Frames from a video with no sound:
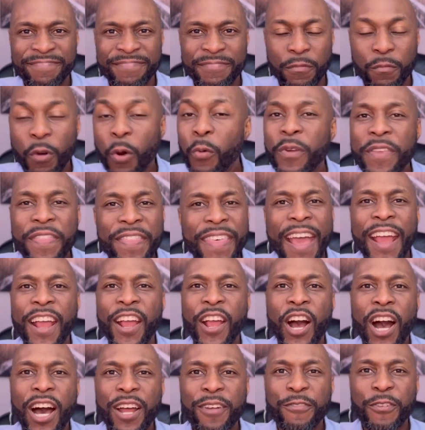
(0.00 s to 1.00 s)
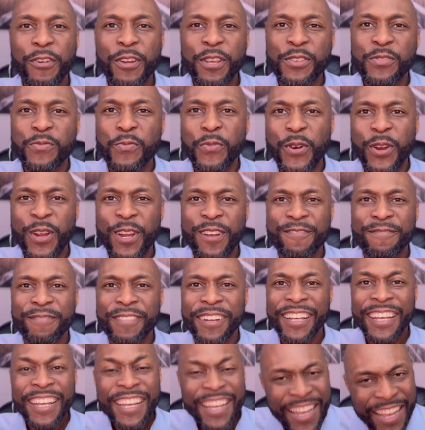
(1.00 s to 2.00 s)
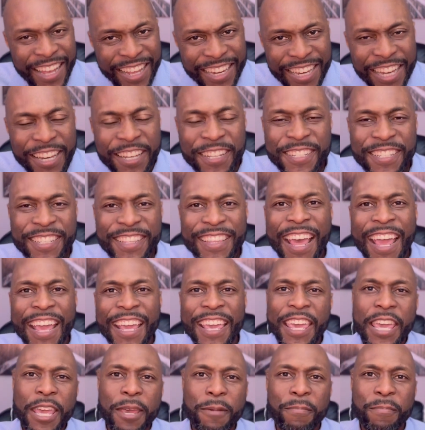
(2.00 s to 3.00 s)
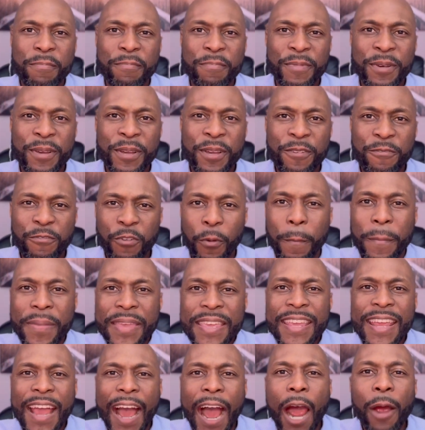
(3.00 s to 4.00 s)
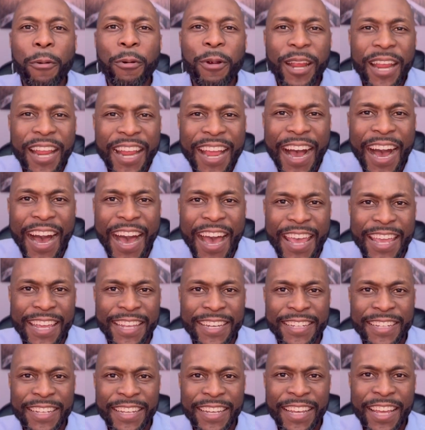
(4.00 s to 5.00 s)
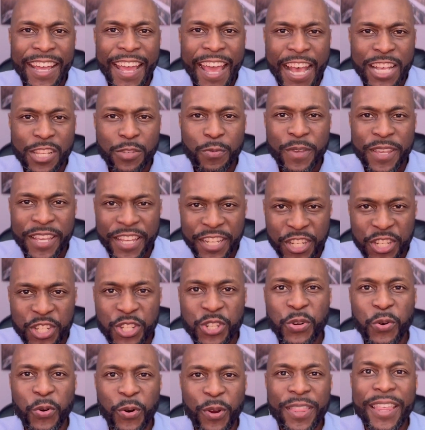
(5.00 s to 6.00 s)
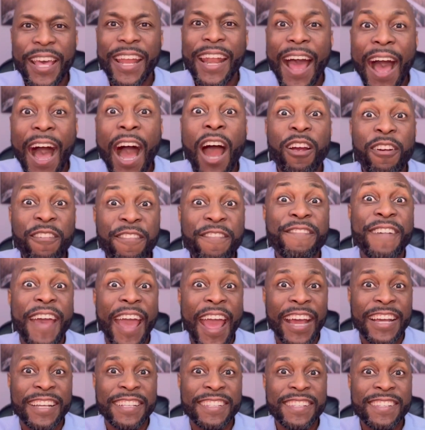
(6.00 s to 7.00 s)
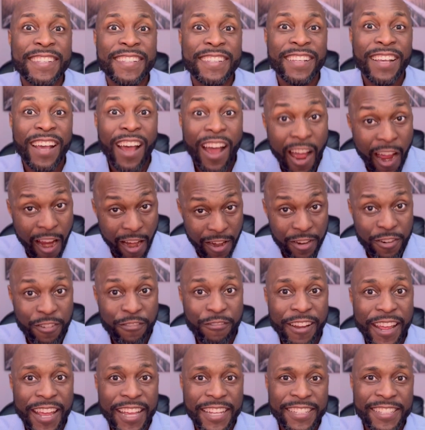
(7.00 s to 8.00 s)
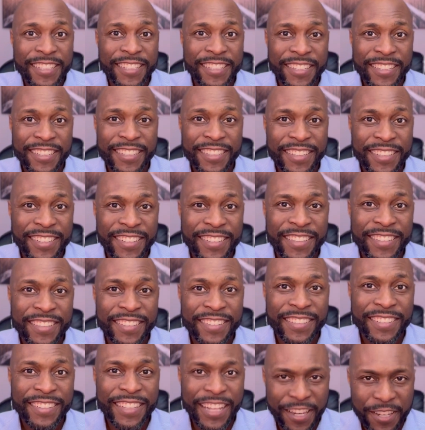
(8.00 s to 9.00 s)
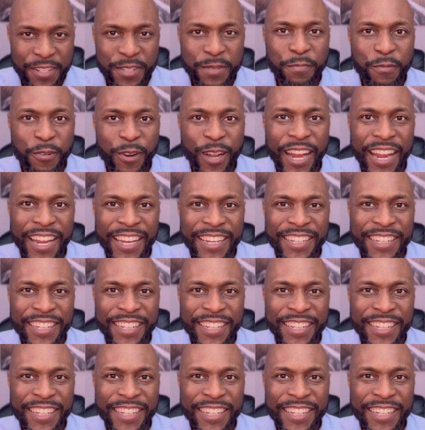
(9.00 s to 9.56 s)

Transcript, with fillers: Won't we thank God for his word? And let us thank him for being our guide as we ensure that our facts are correct. Let us pray.